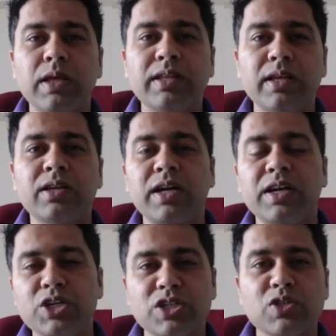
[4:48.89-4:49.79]
the, the, the
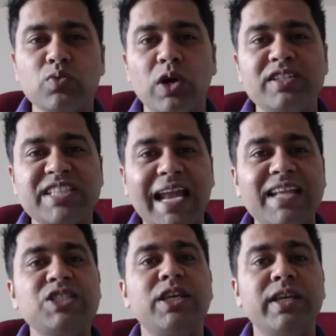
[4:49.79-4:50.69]
conditions weren't
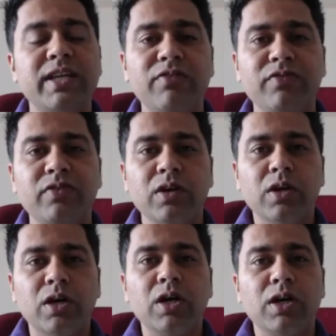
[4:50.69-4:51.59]
challenging enough,
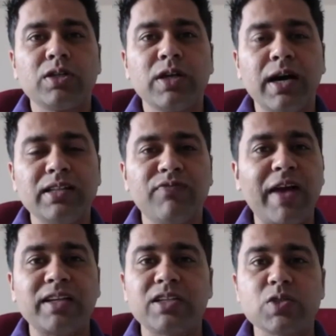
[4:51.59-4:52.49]
uh, the other
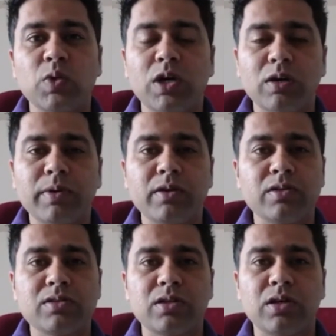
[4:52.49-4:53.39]
factors were,
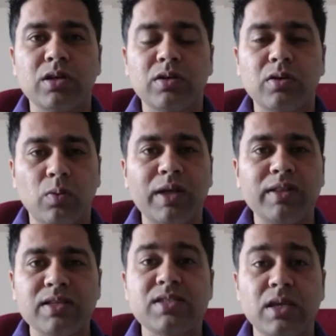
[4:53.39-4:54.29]
because uh,
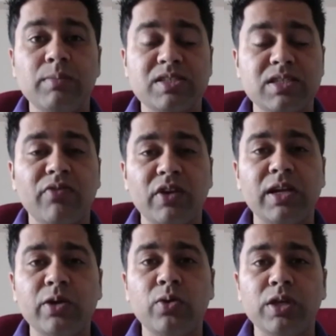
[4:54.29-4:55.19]
one, this team is
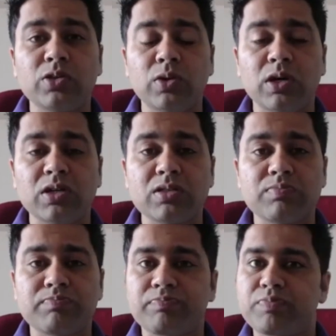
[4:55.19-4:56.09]
definitely going through a
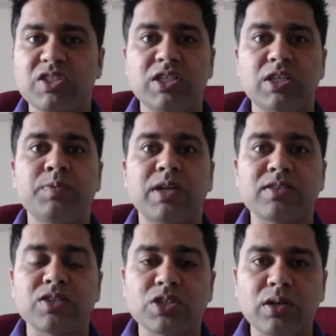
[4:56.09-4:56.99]
steep
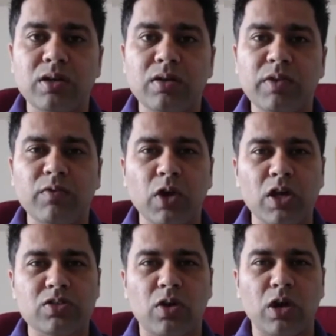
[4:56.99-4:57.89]
transition. We've
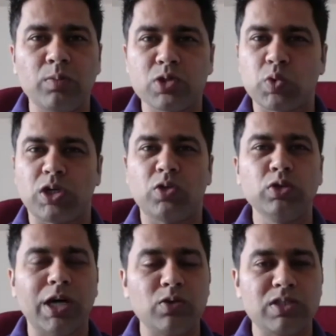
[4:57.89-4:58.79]
lost almost, what,
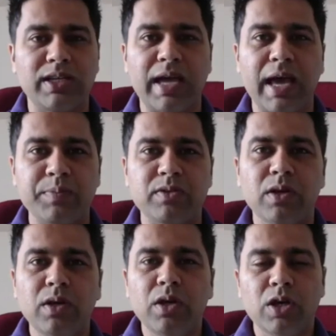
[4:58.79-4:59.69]
two thousand
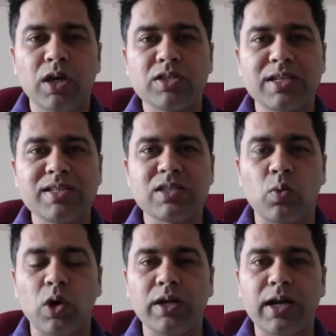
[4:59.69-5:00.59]
caps uh, since
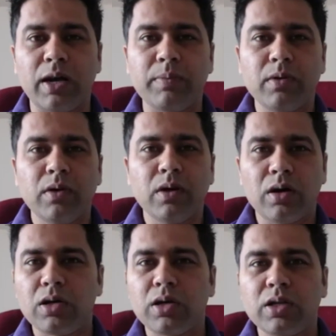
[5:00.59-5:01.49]
the World Cup
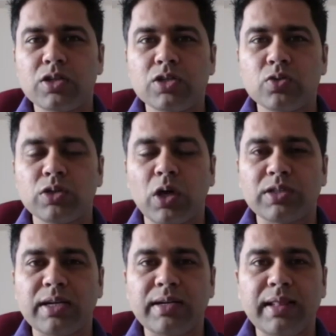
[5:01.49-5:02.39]
uh, in, in two
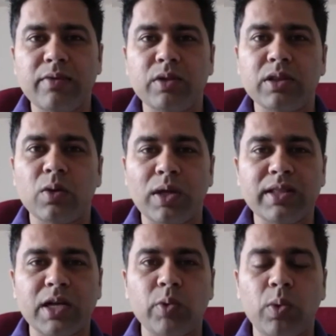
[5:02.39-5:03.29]
thousand eleven, the
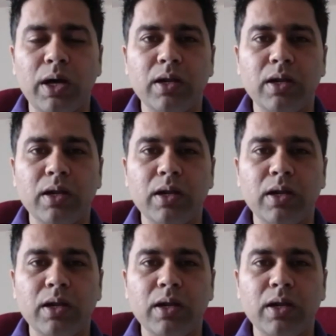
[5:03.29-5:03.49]
one that we